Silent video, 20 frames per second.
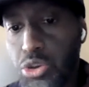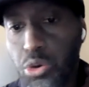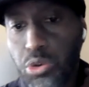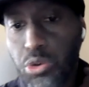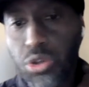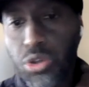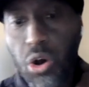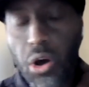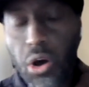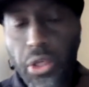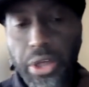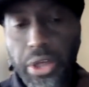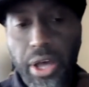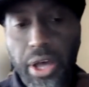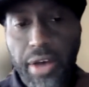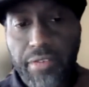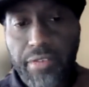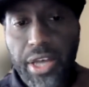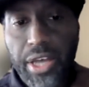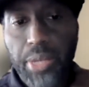to use all
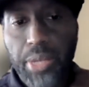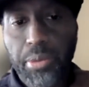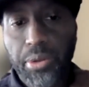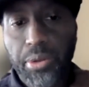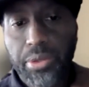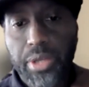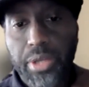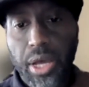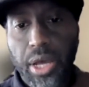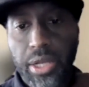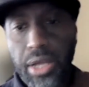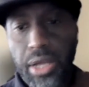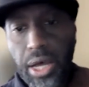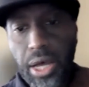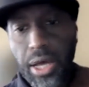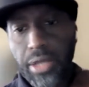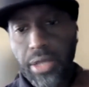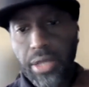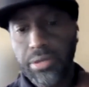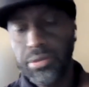the available
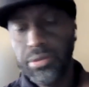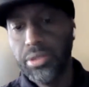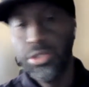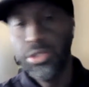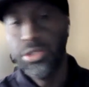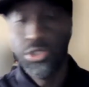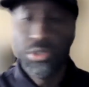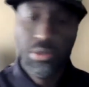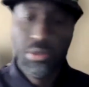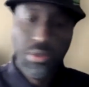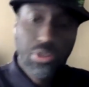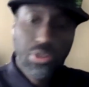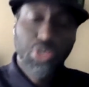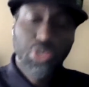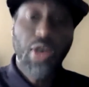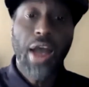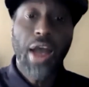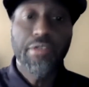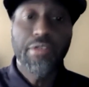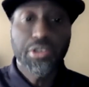
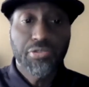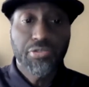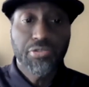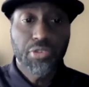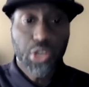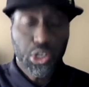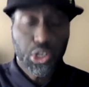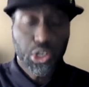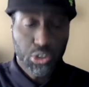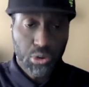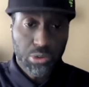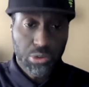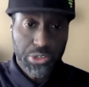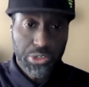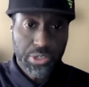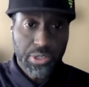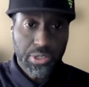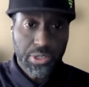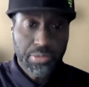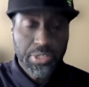drivers for the
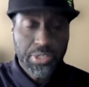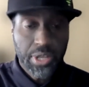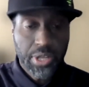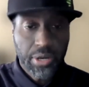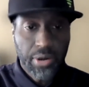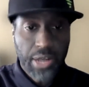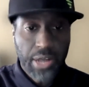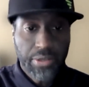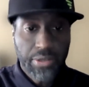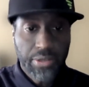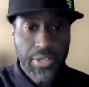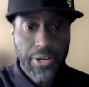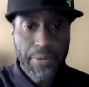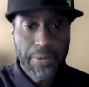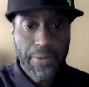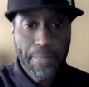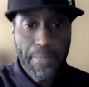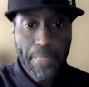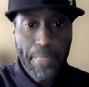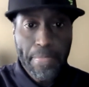control systems that are out
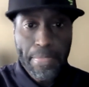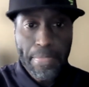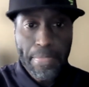there.